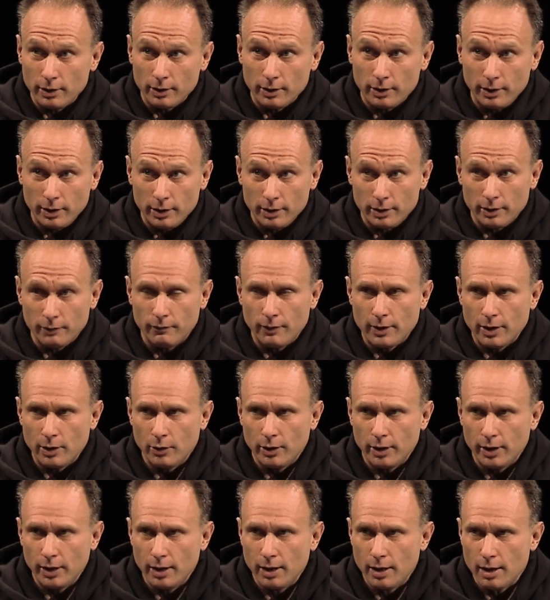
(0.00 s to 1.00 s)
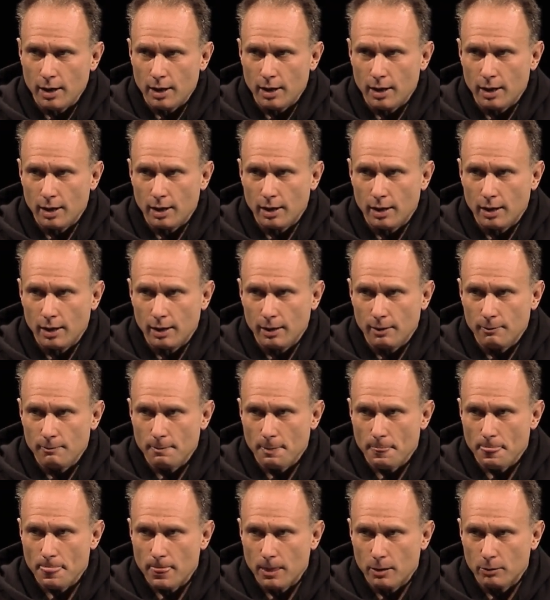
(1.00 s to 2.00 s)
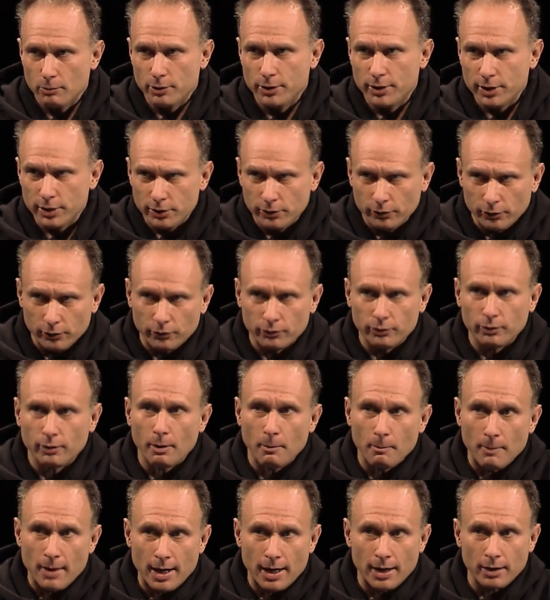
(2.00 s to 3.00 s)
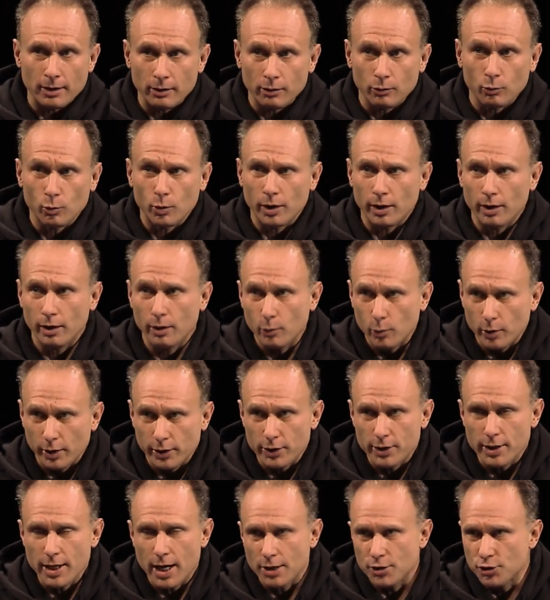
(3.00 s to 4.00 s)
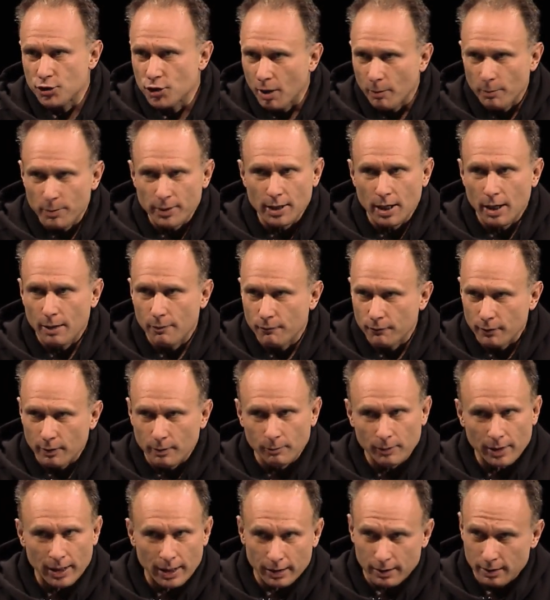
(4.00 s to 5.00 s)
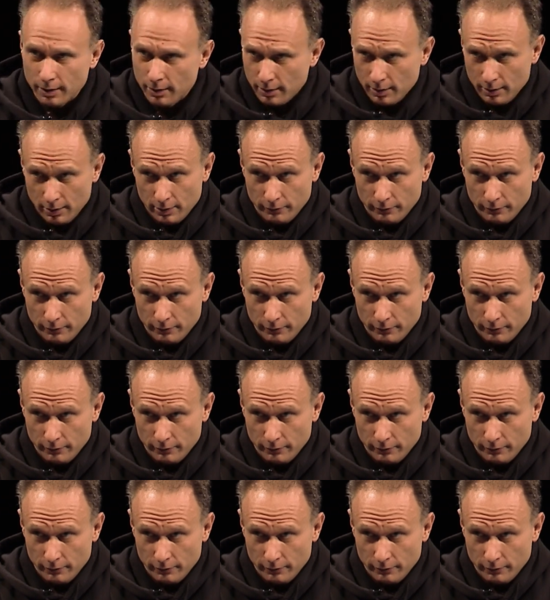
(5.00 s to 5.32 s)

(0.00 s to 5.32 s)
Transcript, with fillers: a in a very uh, meticulous manner where where you're not jumping up from like